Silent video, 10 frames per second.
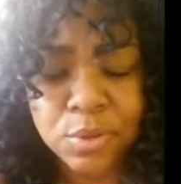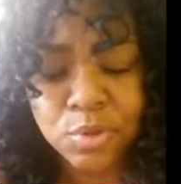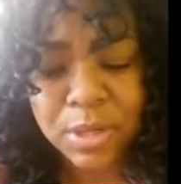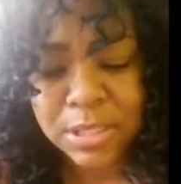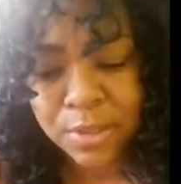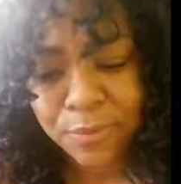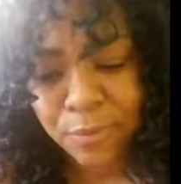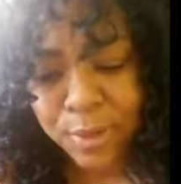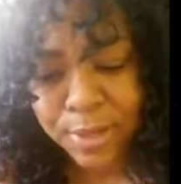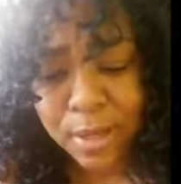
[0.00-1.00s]
You trust a
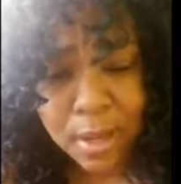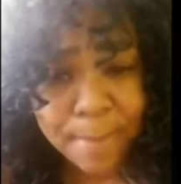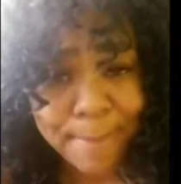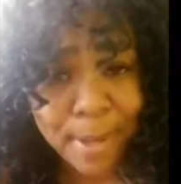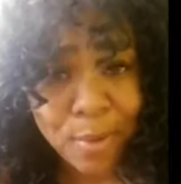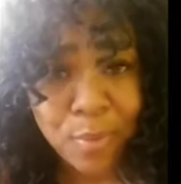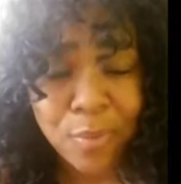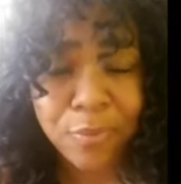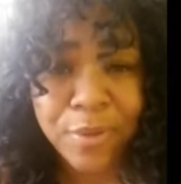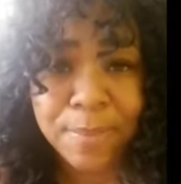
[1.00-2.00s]
friend, male or
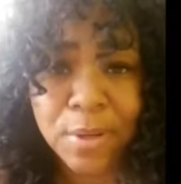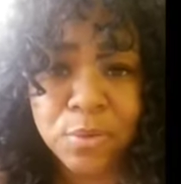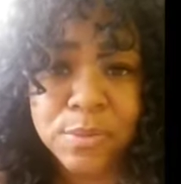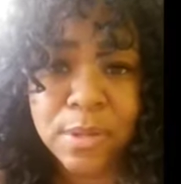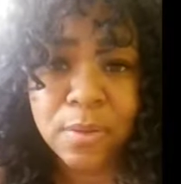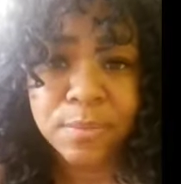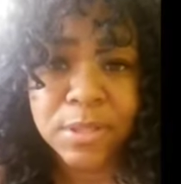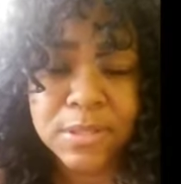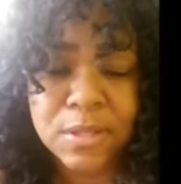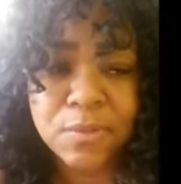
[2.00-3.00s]
female, you tell them
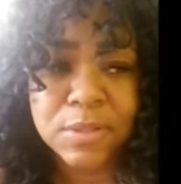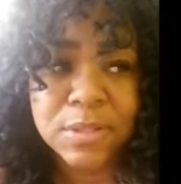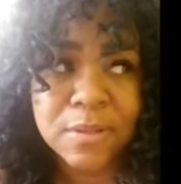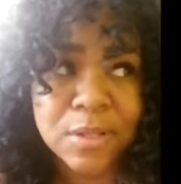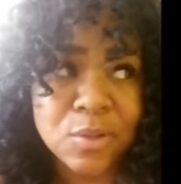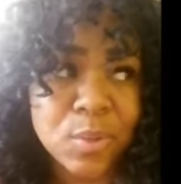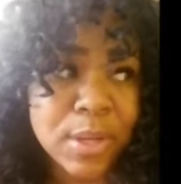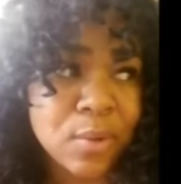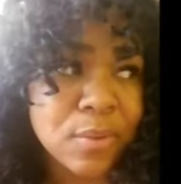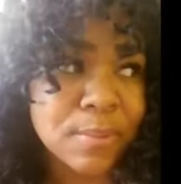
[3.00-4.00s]
your secrets and then you
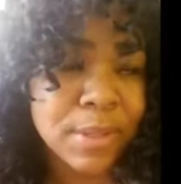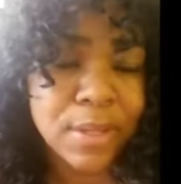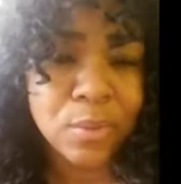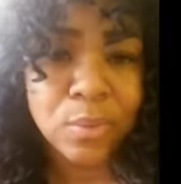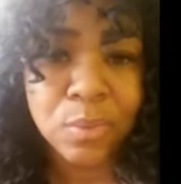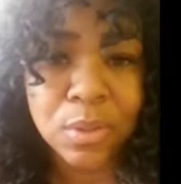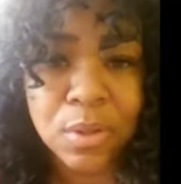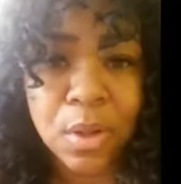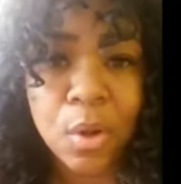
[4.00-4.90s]
hear them later on.